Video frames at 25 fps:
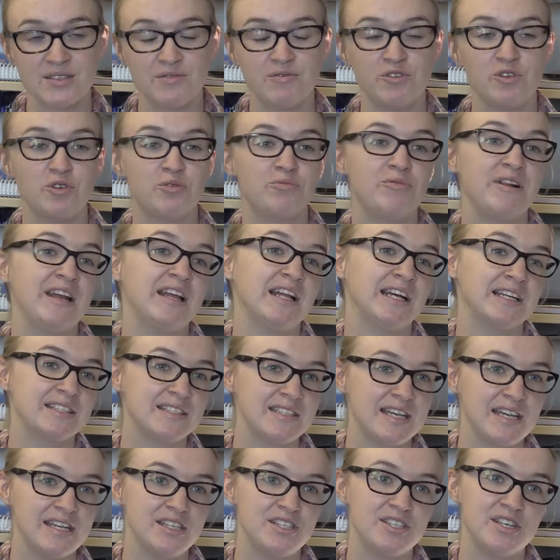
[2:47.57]
for
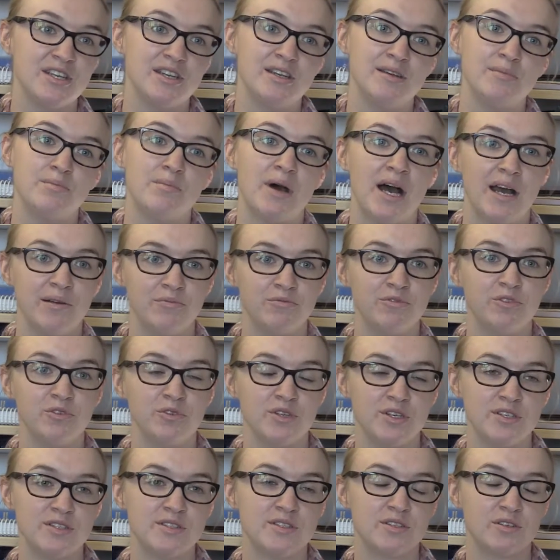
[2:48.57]
relaxation and
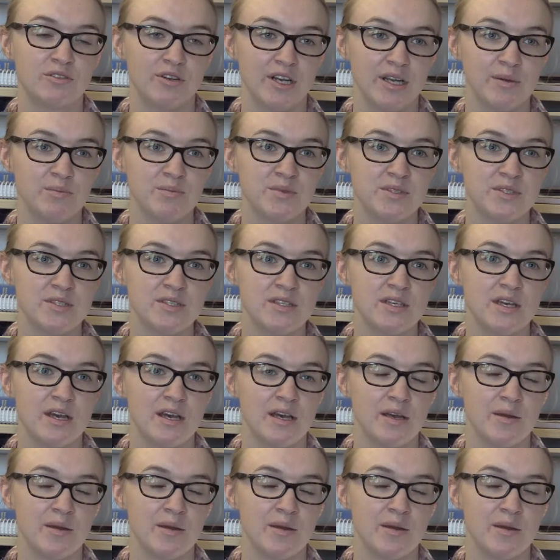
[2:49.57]
mindfulness scripts